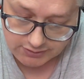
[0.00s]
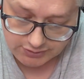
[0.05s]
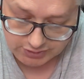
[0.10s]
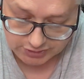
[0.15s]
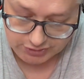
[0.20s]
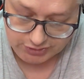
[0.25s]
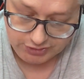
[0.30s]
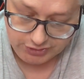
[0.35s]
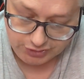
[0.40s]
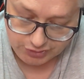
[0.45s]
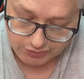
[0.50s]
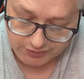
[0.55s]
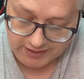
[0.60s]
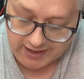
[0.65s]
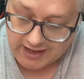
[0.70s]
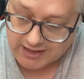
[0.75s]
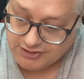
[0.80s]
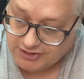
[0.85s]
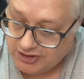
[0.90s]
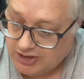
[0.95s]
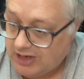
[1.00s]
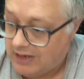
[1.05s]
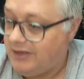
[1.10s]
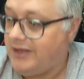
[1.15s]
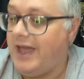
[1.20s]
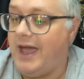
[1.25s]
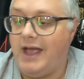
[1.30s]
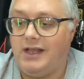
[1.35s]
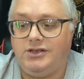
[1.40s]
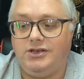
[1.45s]
Just enjoy it as you can.
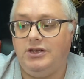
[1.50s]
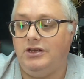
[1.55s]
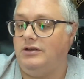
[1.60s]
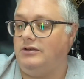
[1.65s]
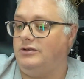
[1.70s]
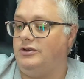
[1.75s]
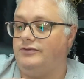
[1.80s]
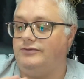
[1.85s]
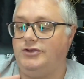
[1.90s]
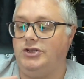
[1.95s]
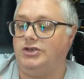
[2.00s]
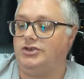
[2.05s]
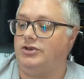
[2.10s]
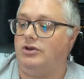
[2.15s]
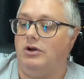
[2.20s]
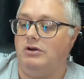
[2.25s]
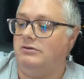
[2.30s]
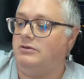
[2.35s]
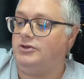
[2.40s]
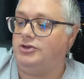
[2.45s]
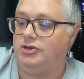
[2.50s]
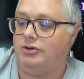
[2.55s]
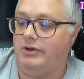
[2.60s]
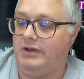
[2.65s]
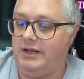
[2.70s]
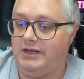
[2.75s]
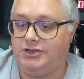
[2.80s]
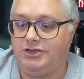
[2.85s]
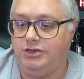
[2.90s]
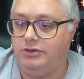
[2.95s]
Yeah, you've just got to
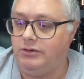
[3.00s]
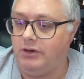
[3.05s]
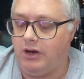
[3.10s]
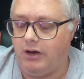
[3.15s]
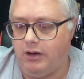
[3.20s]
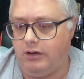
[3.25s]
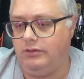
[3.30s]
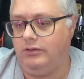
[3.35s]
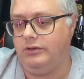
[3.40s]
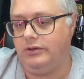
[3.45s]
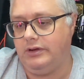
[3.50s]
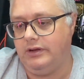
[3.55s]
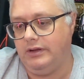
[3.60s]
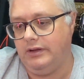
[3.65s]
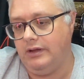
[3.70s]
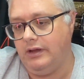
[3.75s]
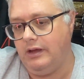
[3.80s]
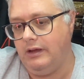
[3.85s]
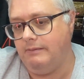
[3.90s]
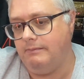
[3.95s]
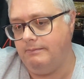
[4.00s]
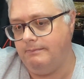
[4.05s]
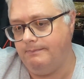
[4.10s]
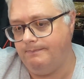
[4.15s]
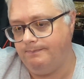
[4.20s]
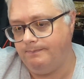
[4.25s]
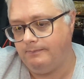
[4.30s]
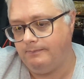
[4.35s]
enjoy this. You can't look at the